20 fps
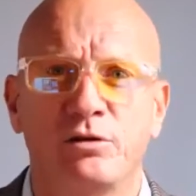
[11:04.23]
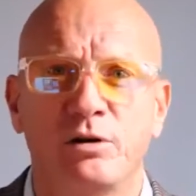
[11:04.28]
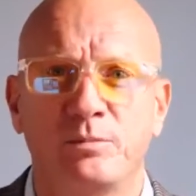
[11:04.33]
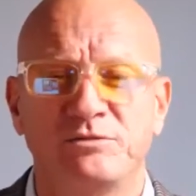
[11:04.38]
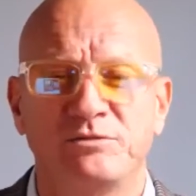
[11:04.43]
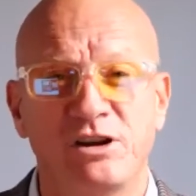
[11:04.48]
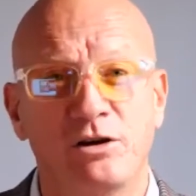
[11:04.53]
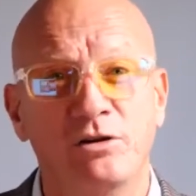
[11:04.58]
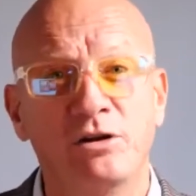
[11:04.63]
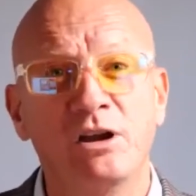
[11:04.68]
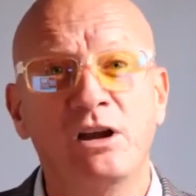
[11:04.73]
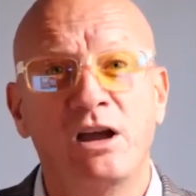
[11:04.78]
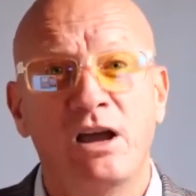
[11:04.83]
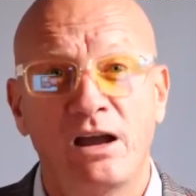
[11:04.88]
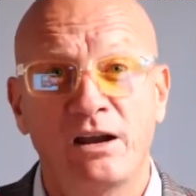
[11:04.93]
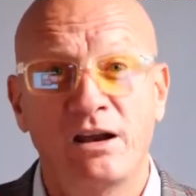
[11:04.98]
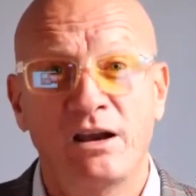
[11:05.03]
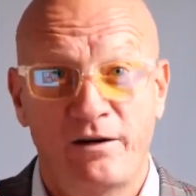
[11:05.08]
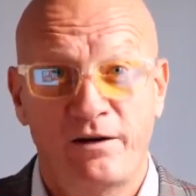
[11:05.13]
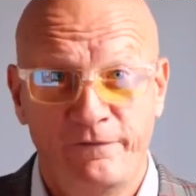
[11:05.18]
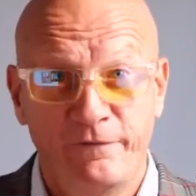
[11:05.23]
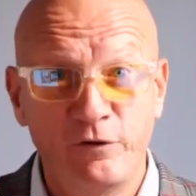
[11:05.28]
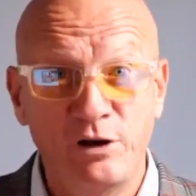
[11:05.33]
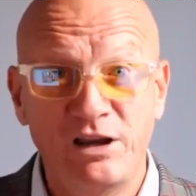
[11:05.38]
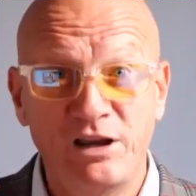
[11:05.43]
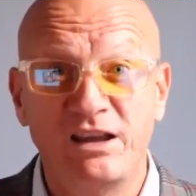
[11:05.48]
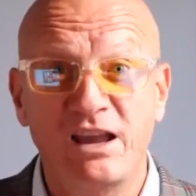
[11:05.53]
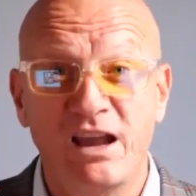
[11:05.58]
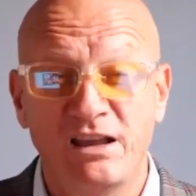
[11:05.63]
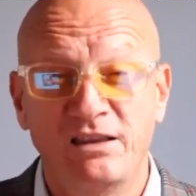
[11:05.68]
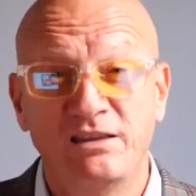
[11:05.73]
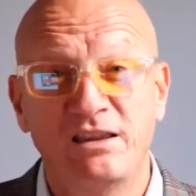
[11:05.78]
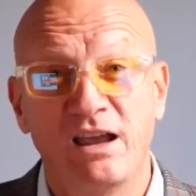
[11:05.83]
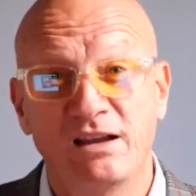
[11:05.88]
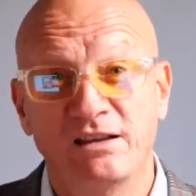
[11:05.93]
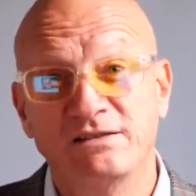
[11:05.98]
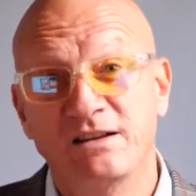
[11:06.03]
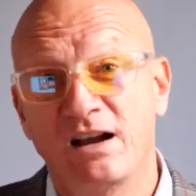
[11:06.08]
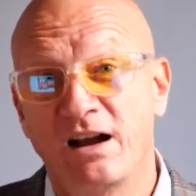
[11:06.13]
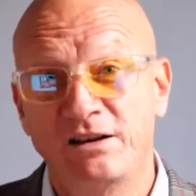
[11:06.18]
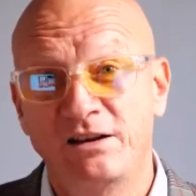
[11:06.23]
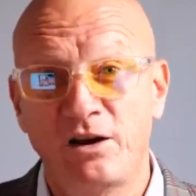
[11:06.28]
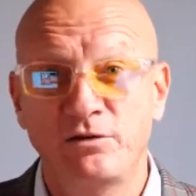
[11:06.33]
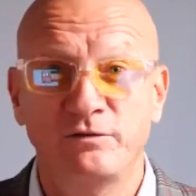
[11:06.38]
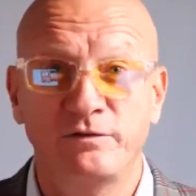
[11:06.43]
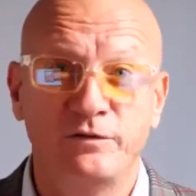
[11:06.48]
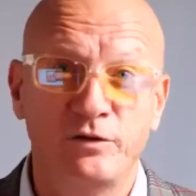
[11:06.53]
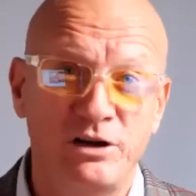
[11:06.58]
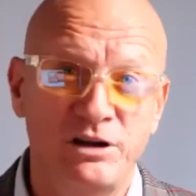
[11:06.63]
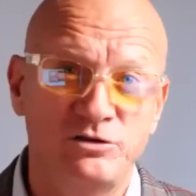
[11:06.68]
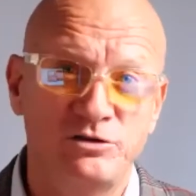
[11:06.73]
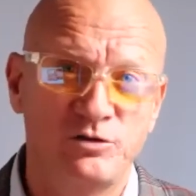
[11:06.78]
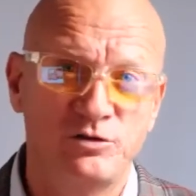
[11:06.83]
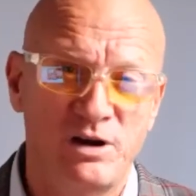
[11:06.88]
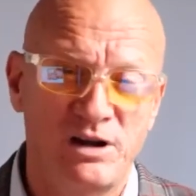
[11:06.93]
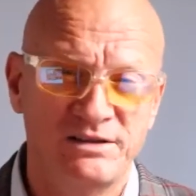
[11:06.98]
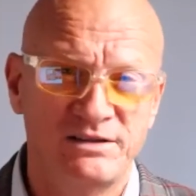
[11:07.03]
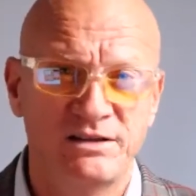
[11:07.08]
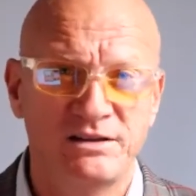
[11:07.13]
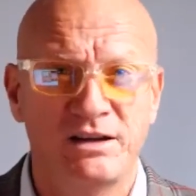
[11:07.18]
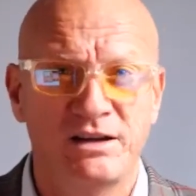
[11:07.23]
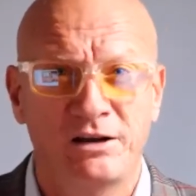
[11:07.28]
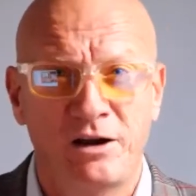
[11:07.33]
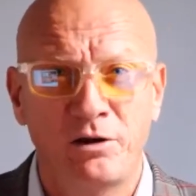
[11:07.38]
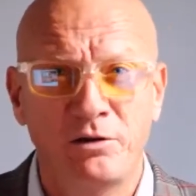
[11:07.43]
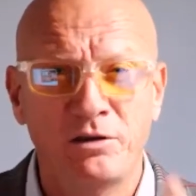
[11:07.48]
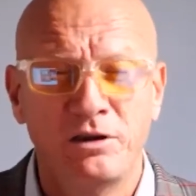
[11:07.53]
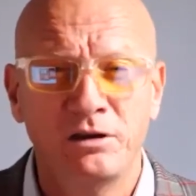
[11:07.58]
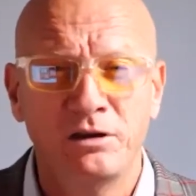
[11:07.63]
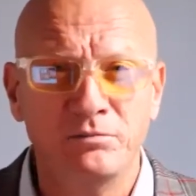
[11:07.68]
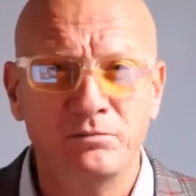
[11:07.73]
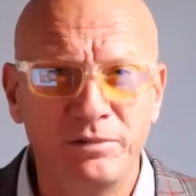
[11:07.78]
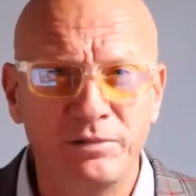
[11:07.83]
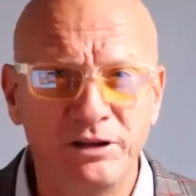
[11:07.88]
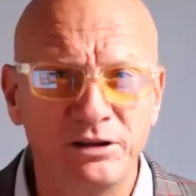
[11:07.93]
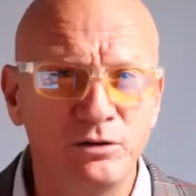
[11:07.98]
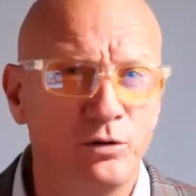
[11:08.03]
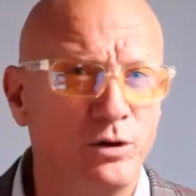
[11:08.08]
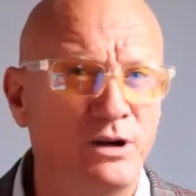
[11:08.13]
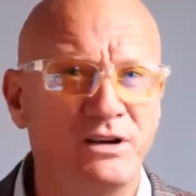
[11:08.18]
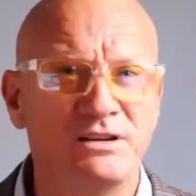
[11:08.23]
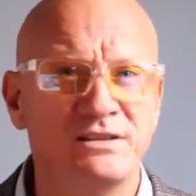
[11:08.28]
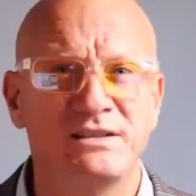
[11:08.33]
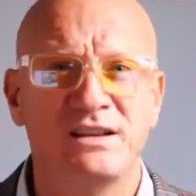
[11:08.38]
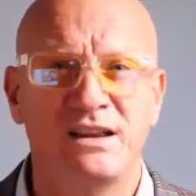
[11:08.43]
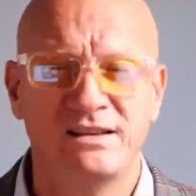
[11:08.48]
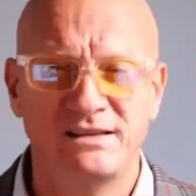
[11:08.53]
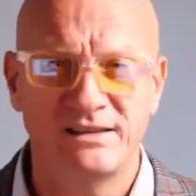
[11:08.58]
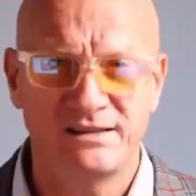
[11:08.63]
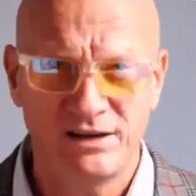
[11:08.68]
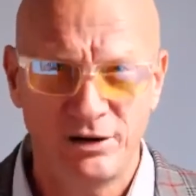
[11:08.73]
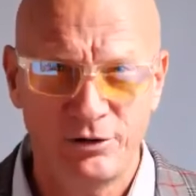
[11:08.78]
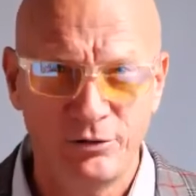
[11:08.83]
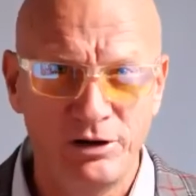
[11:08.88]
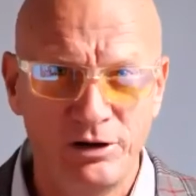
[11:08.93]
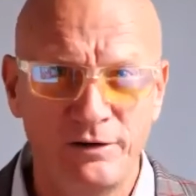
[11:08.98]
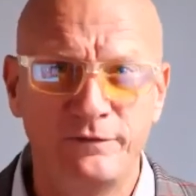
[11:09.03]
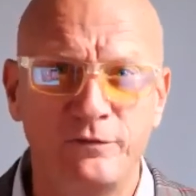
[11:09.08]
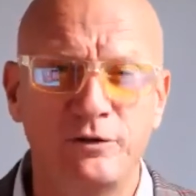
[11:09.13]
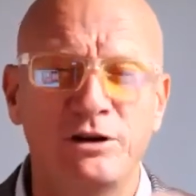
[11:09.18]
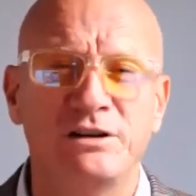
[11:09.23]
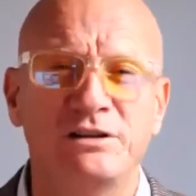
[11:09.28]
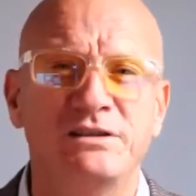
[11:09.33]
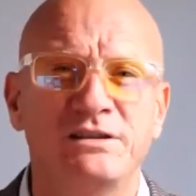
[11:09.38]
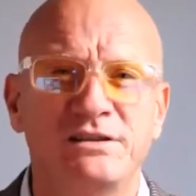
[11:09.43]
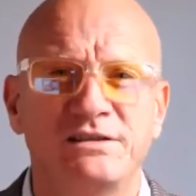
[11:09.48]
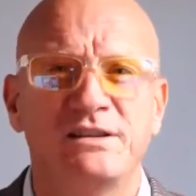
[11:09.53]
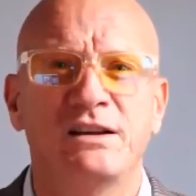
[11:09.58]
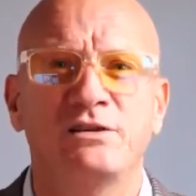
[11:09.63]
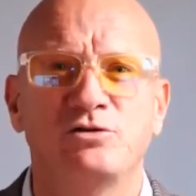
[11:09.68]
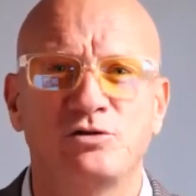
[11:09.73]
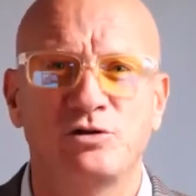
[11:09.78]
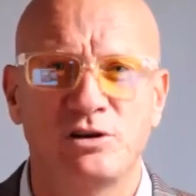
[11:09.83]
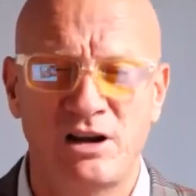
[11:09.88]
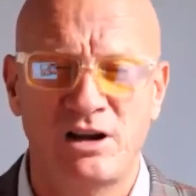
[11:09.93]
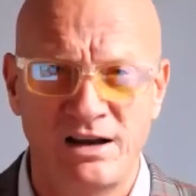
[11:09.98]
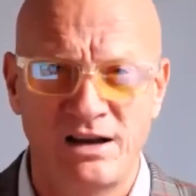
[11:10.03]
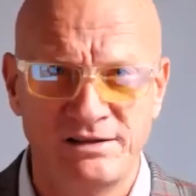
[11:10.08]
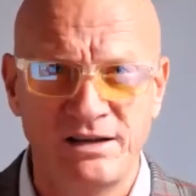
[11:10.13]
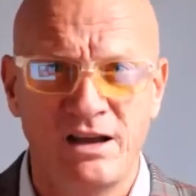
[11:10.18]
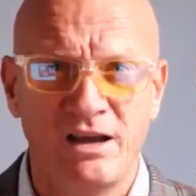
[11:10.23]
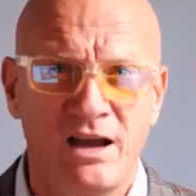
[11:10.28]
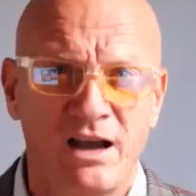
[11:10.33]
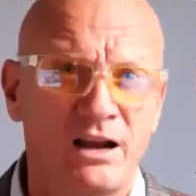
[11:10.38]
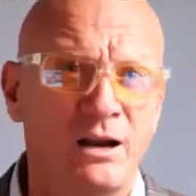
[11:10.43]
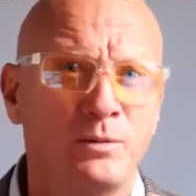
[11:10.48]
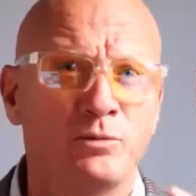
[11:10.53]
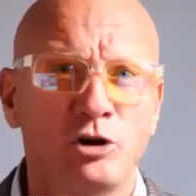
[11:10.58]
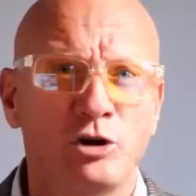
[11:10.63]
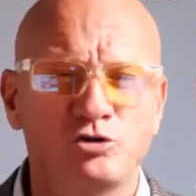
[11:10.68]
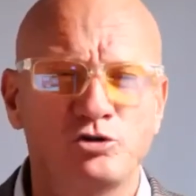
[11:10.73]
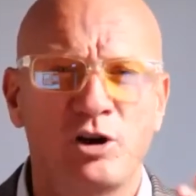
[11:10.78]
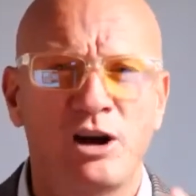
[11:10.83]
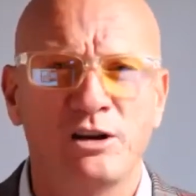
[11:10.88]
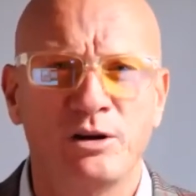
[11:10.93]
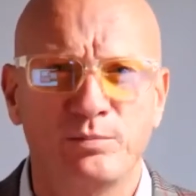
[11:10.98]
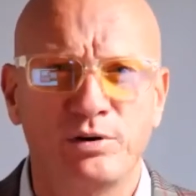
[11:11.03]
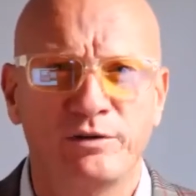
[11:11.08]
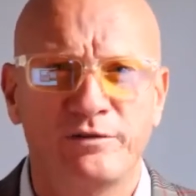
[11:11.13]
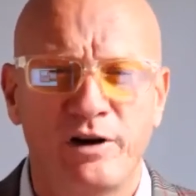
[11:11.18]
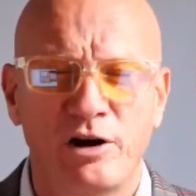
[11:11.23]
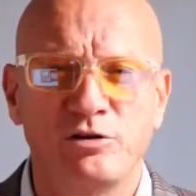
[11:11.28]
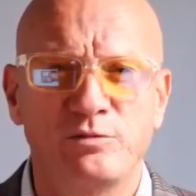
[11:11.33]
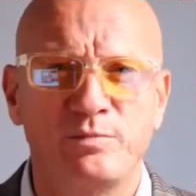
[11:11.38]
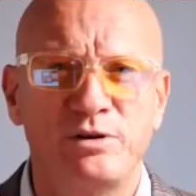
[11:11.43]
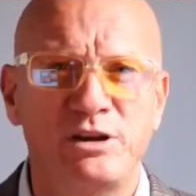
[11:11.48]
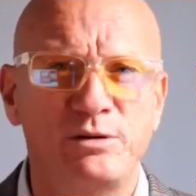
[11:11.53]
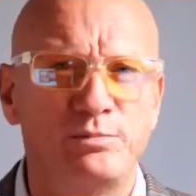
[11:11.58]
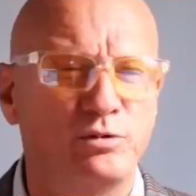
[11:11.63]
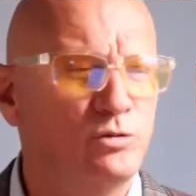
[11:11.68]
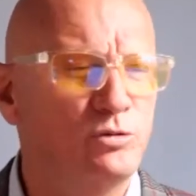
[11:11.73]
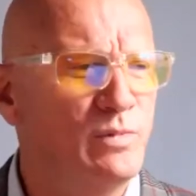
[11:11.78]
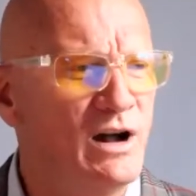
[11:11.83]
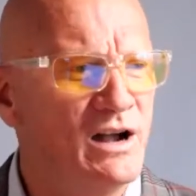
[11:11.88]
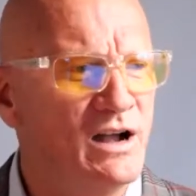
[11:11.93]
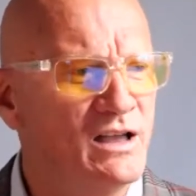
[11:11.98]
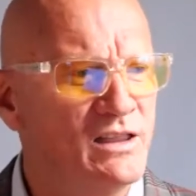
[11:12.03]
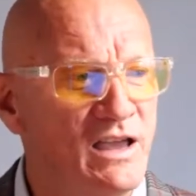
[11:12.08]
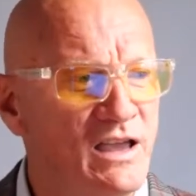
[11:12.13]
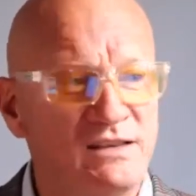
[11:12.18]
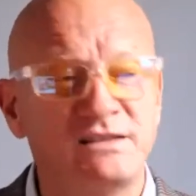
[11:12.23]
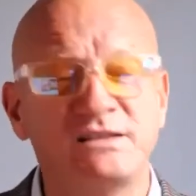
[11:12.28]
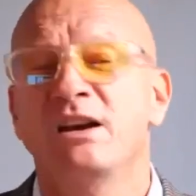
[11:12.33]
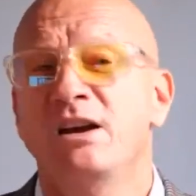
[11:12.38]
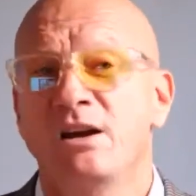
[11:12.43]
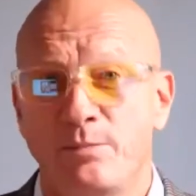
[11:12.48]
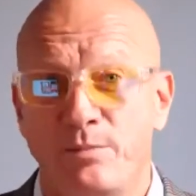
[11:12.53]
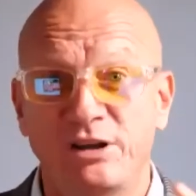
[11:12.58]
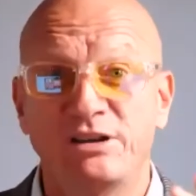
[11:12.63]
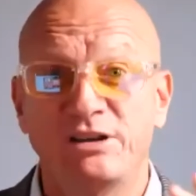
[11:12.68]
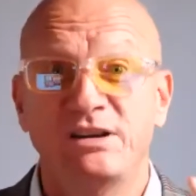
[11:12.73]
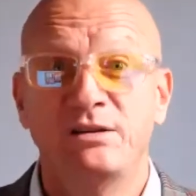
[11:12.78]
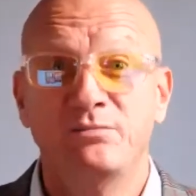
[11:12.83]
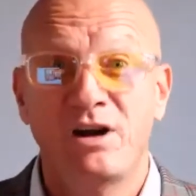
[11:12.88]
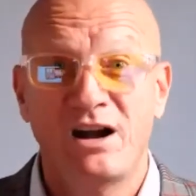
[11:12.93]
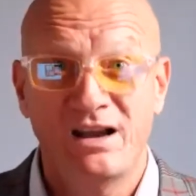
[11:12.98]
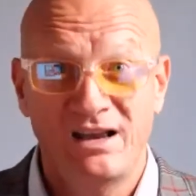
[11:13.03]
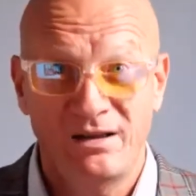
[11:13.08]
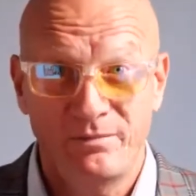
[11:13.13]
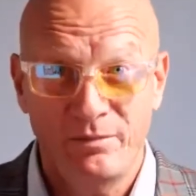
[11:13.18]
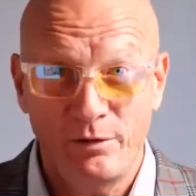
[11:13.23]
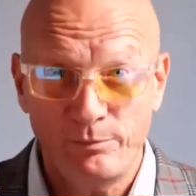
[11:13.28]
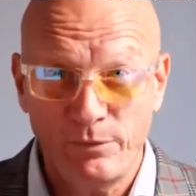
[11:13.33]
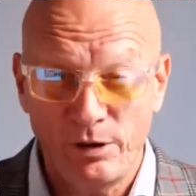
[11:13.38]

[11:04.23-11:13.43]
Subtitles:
crypto, and I fully get that. I don't fully trust it. I don't think Bitcoin is necessarily fully decentralized. And I'm not trying to provoke people by that. But in my